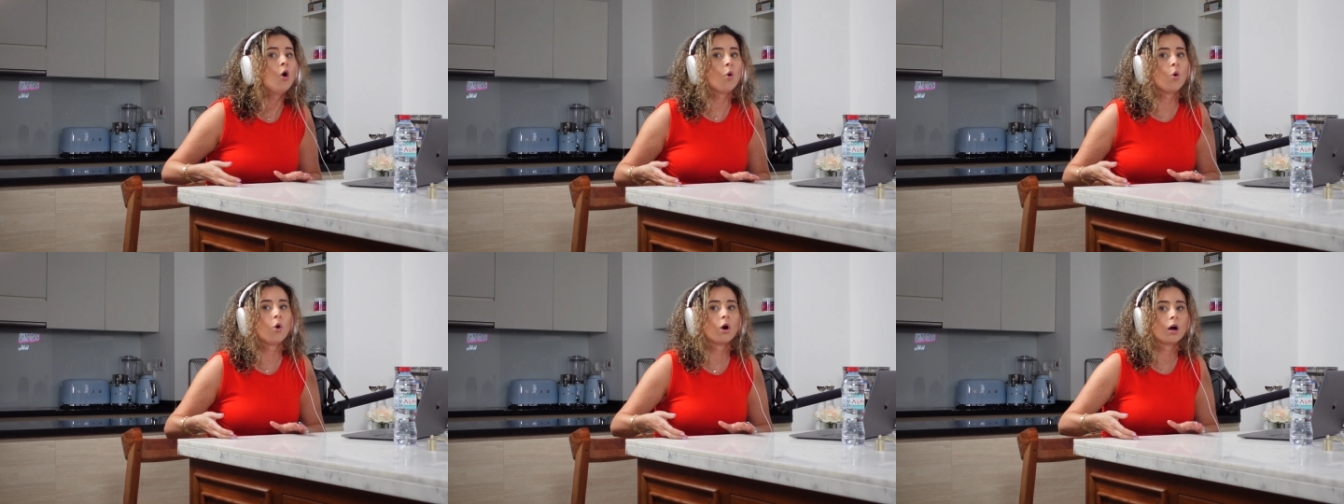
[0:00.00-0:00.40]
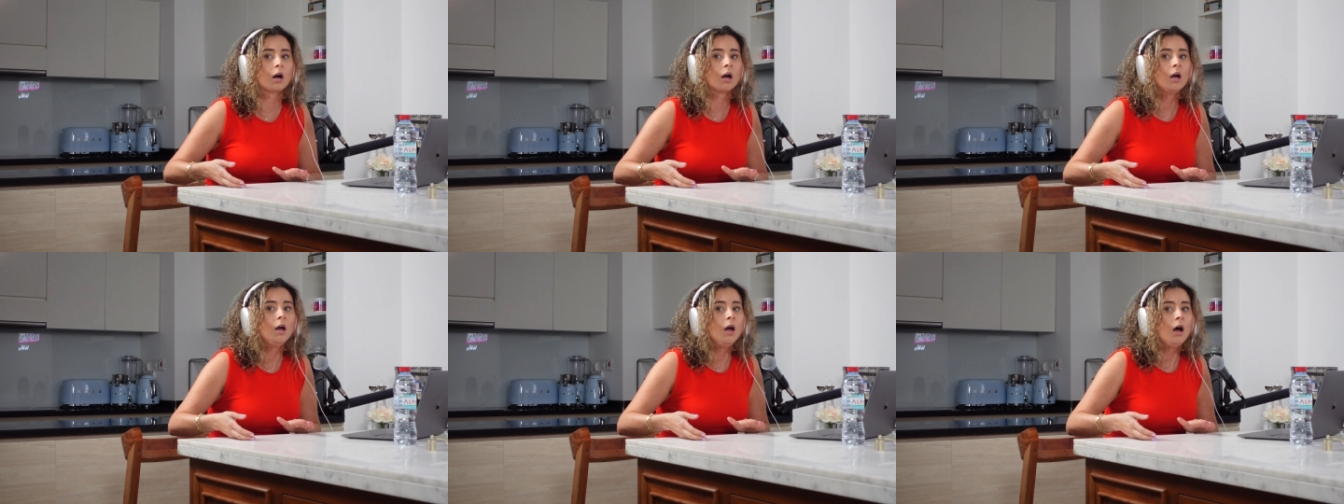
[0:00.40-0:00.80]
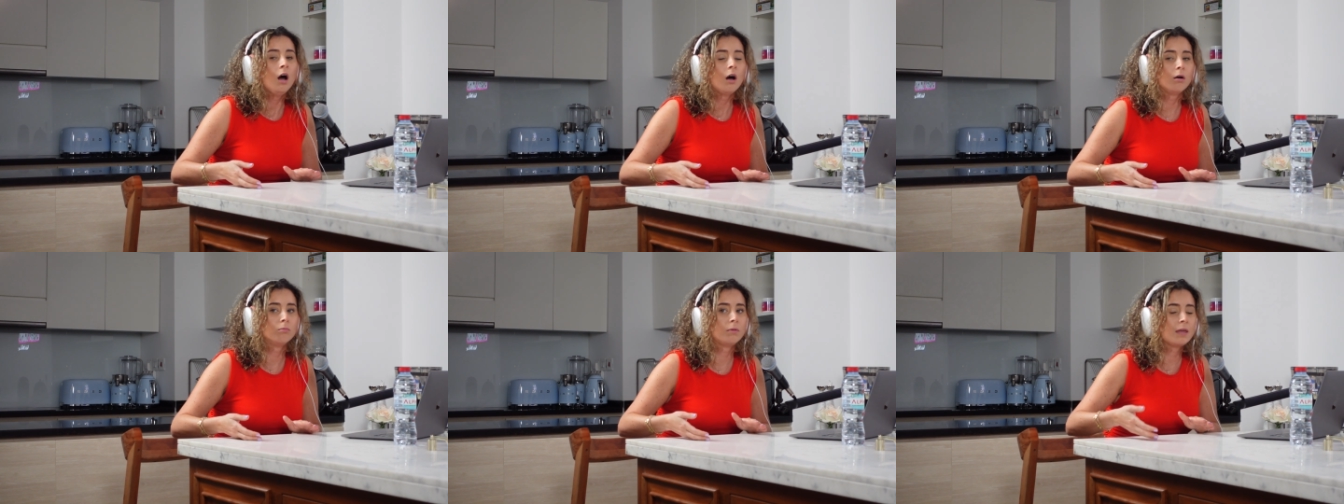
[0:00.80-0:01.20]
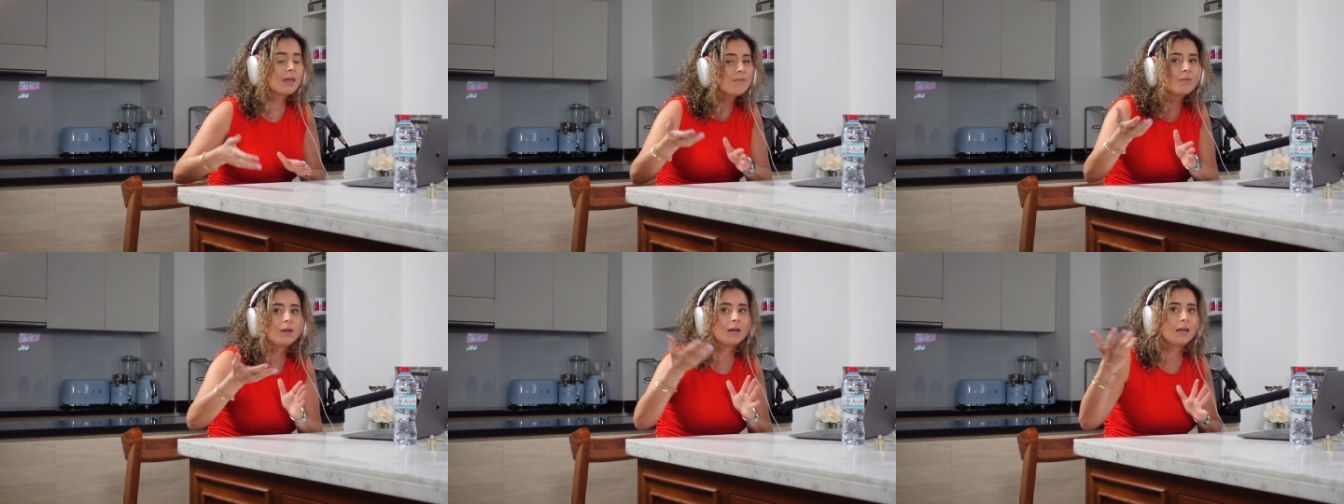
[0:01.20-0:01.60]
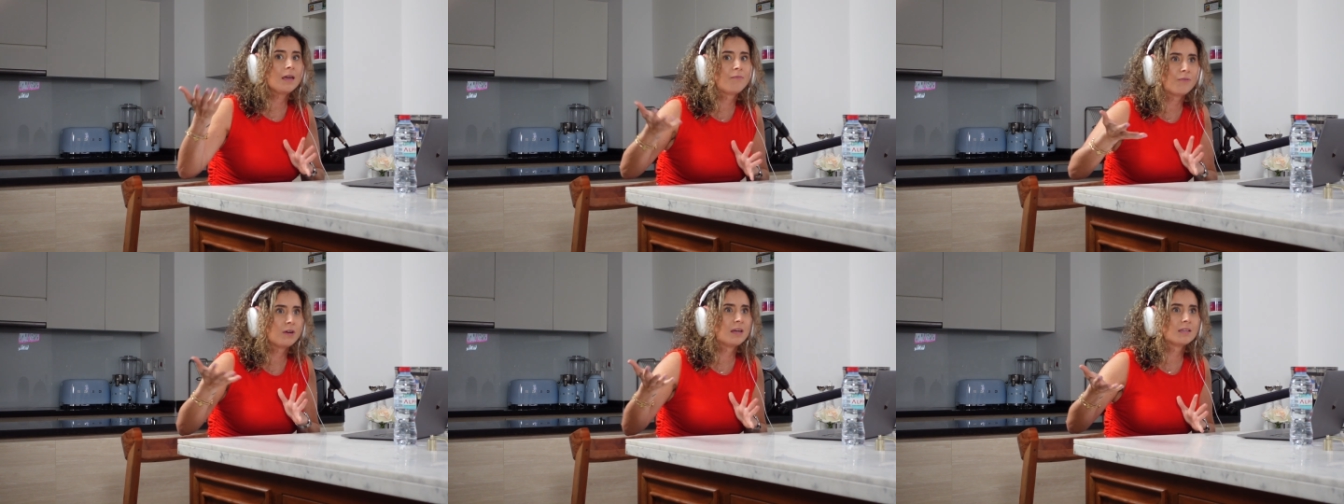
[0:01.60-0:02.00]
or even
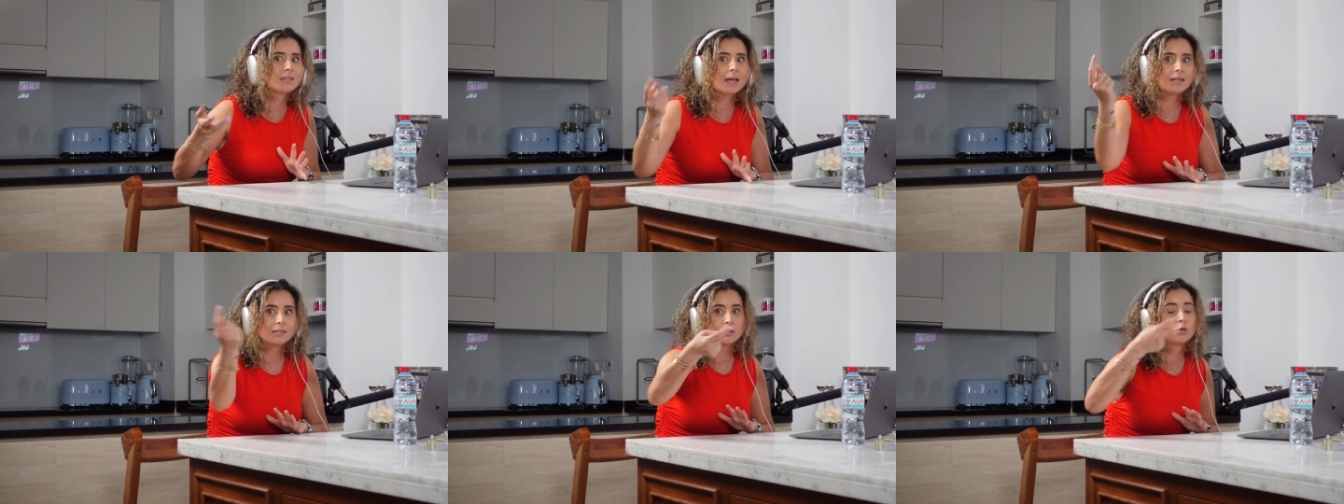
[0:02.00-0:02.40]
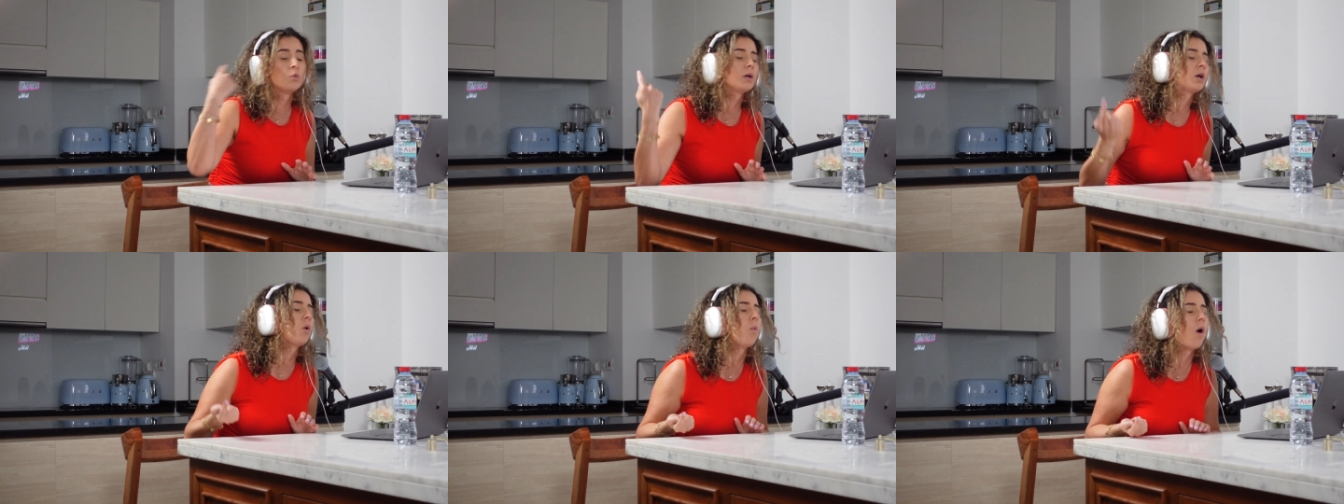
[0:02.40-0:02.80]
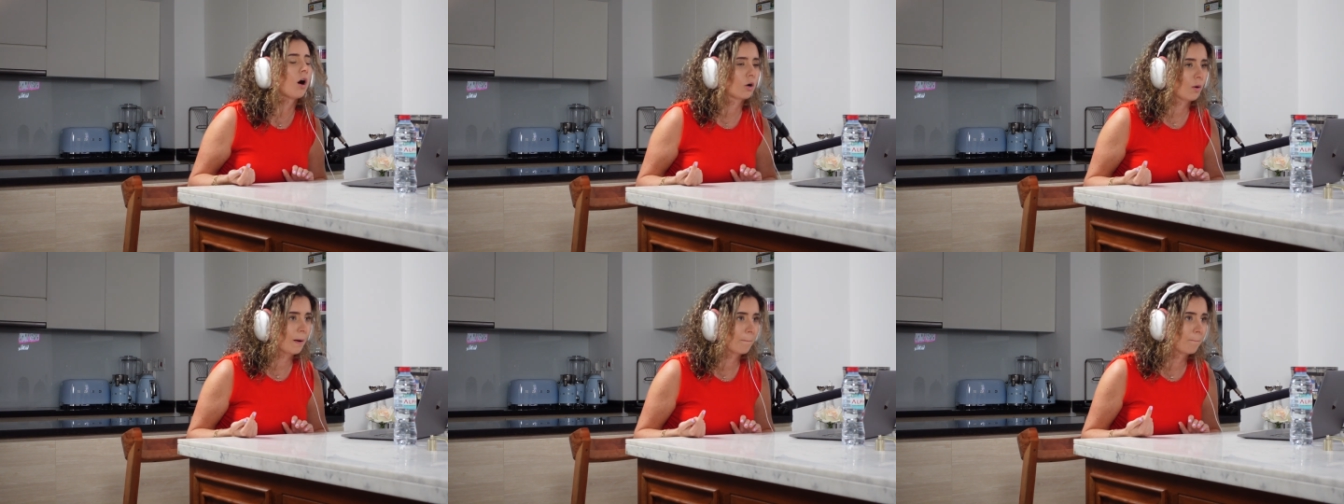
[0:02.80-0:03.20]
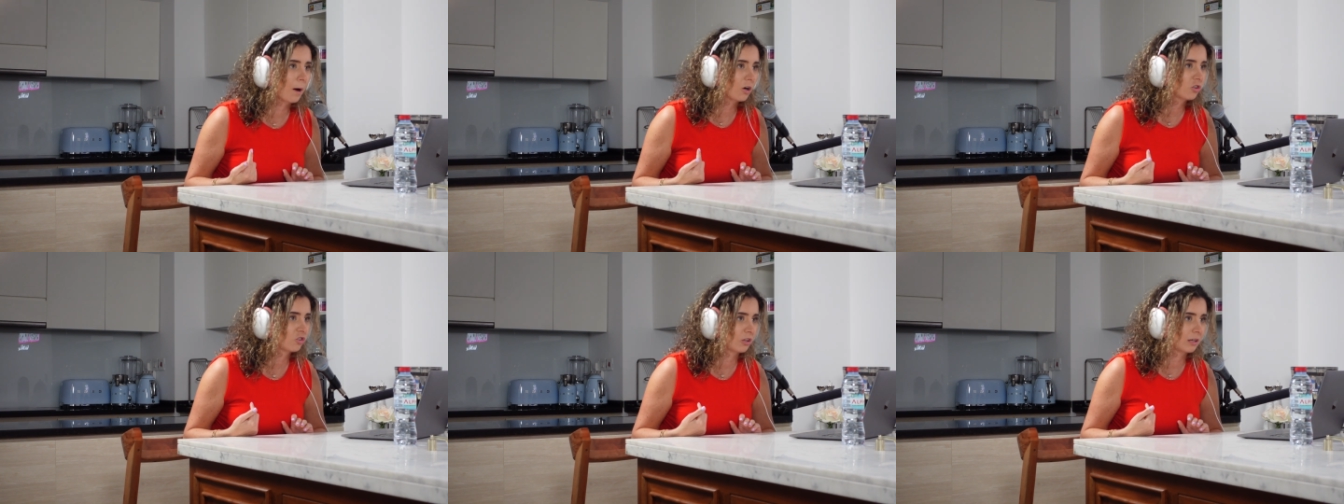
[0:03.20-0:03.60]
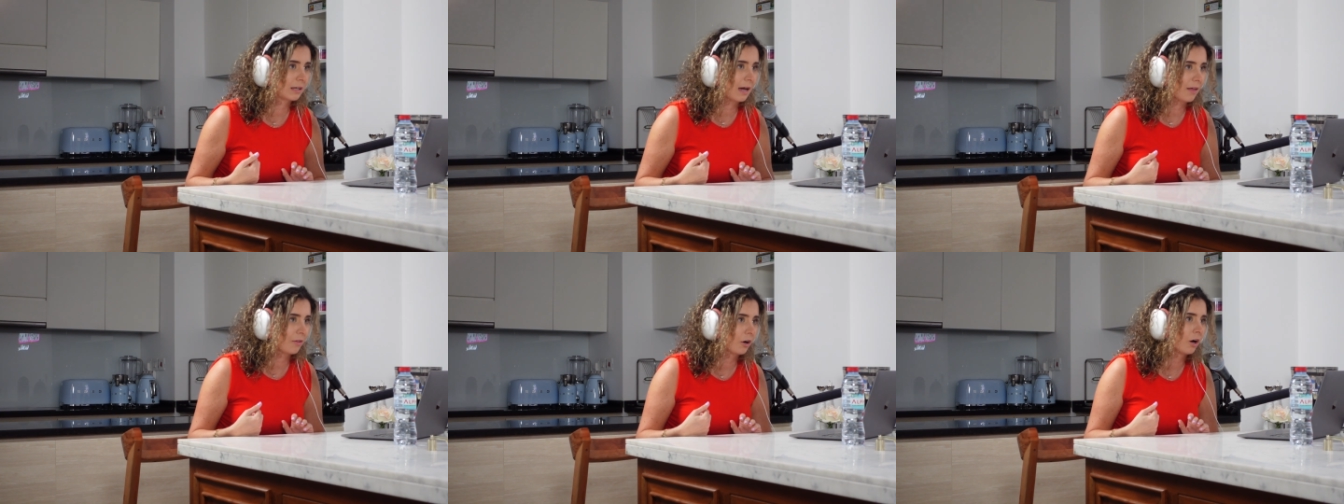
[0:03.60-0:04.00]
if it is like doing a walk around Barsha
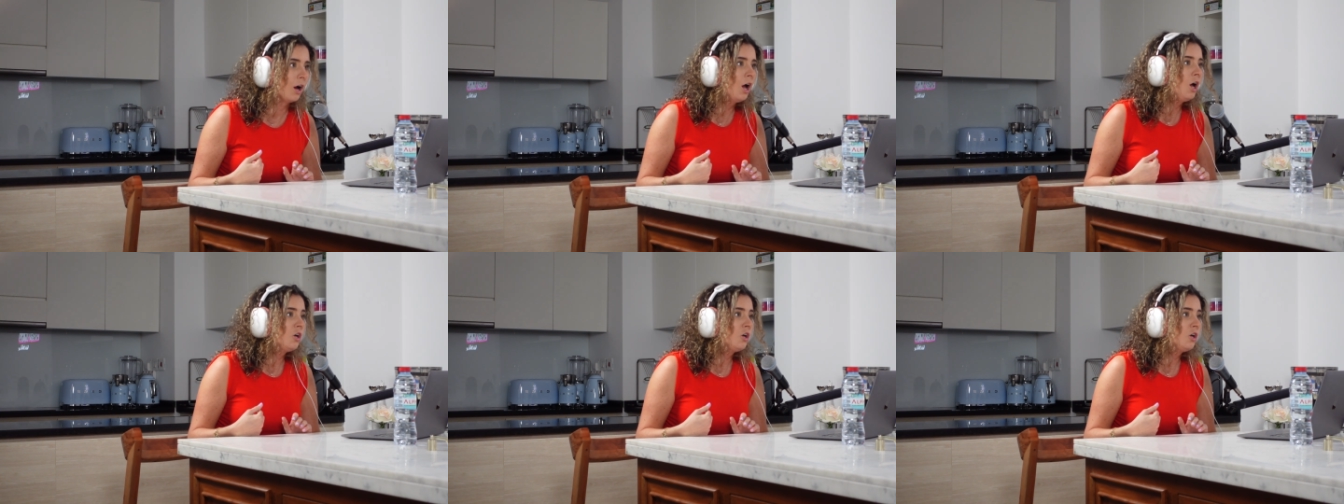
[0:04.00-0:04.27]
together.